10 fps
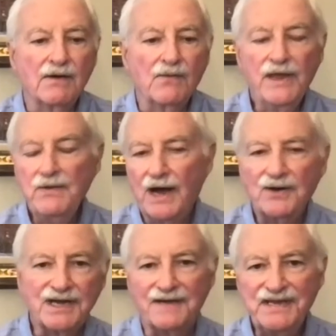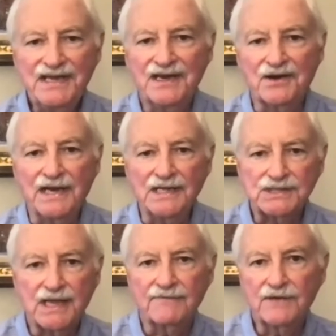we wound up here
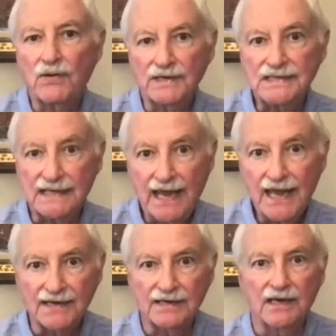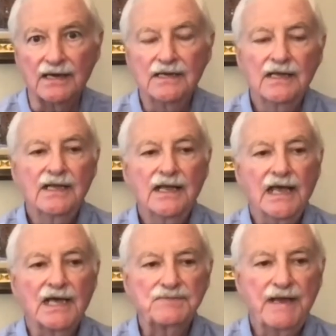instead of going to Canada,
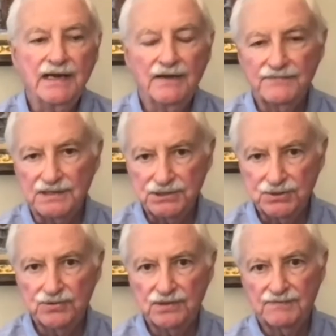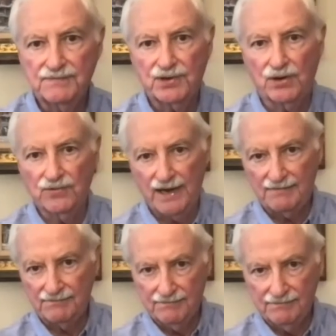as many of the Tuke
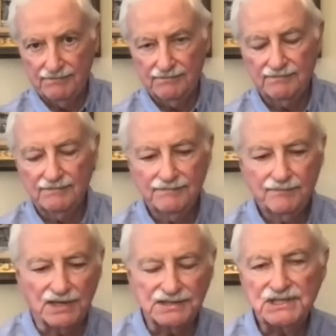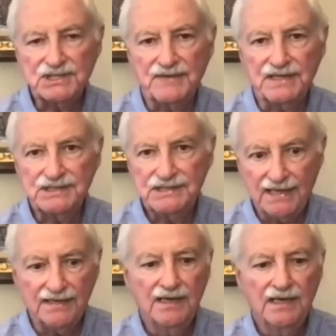program participants
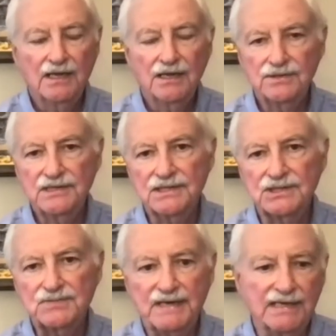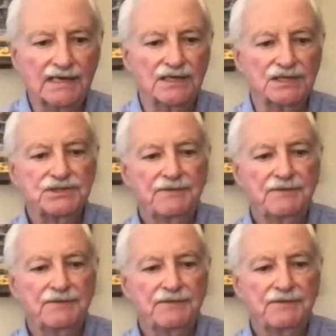did who didn't speak English.